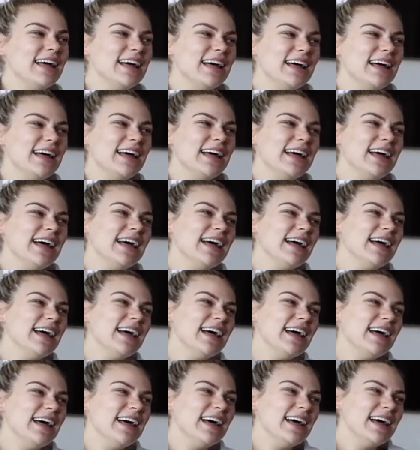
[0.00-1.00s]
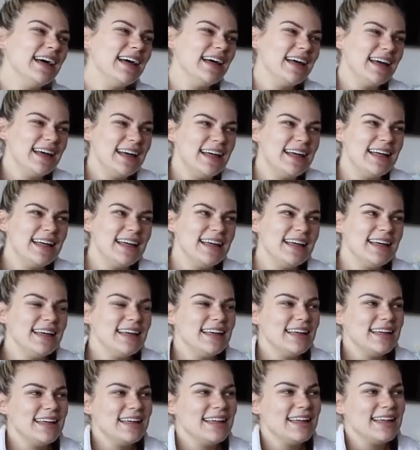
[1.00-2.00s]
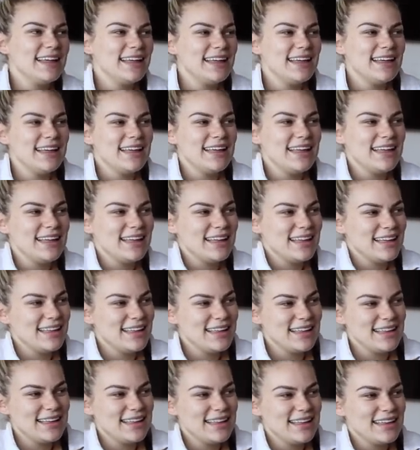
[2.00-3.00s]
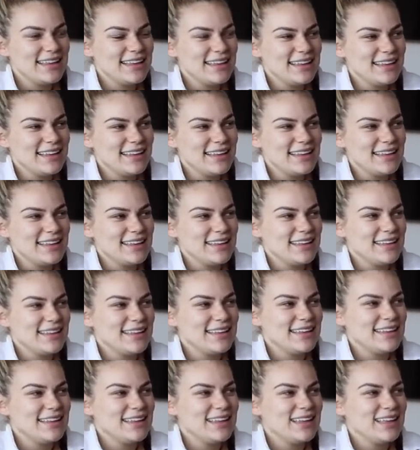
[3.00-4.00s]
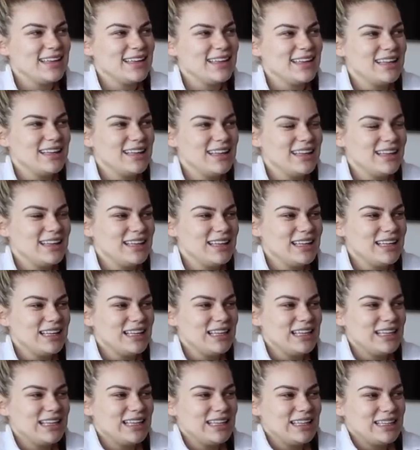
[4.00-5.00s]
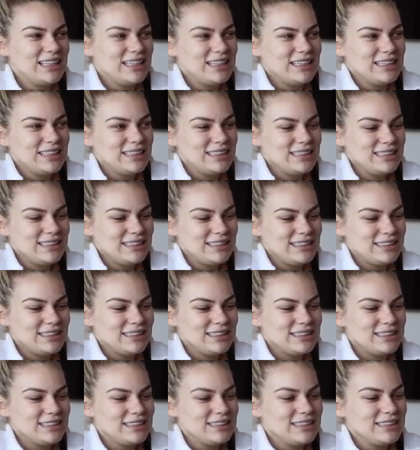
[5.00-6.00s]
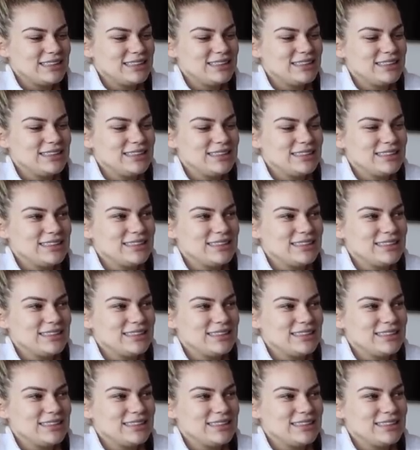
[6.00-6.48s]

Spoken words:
(silent)